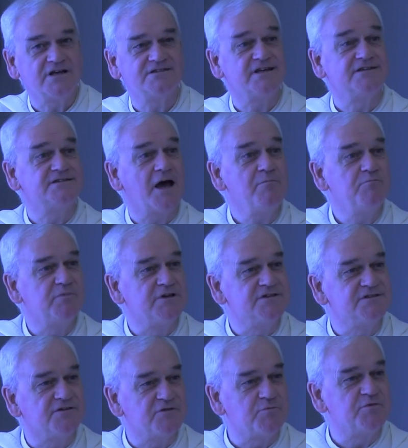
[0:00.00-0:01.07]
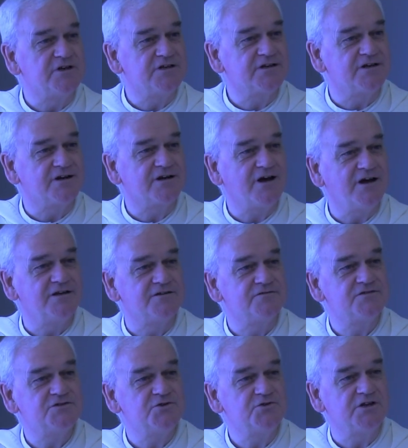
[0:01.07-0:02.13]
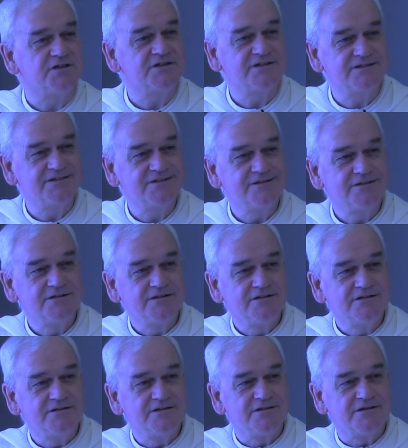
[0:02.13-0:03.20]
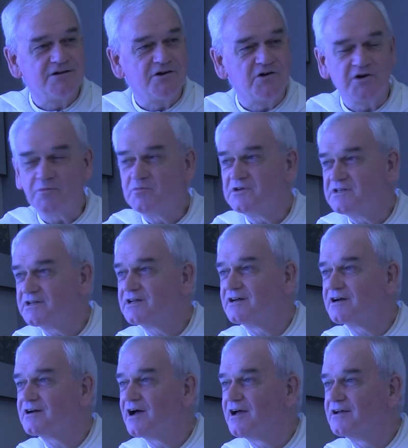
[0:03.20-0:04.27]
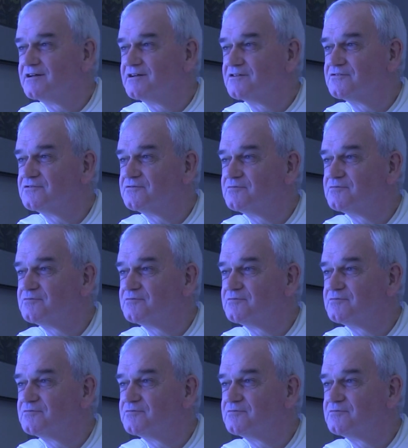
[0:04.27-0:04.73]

examples of a particular kind of student or a particular kind of